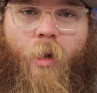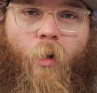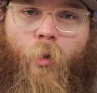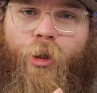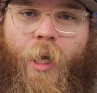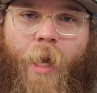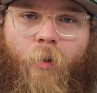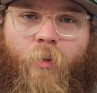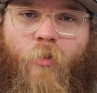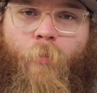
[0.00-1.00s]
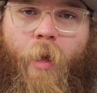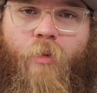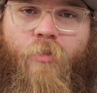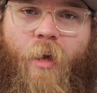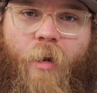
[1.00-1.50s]
I'd go Shadowless
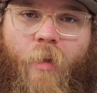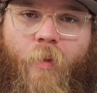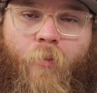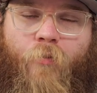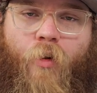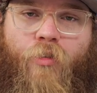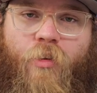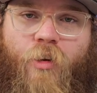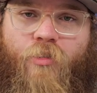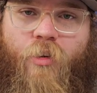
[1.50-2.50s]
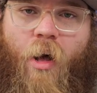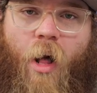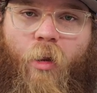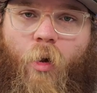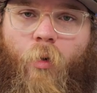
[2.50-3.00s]
base set and then first edition
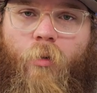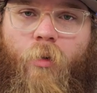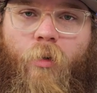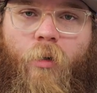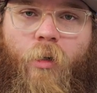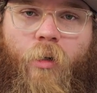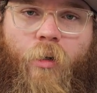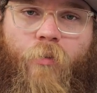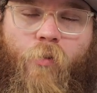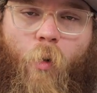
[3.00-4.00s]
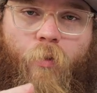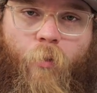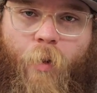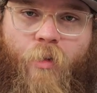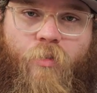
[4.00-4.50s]
holo for
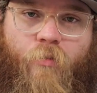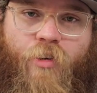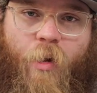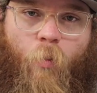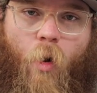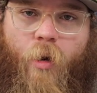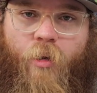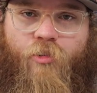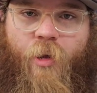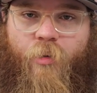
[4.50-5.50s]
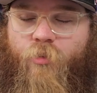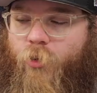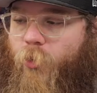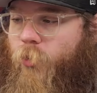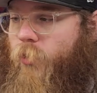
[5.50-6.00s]
the rest of Gen 1 and Gen
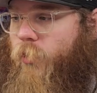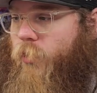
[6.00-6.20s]
2.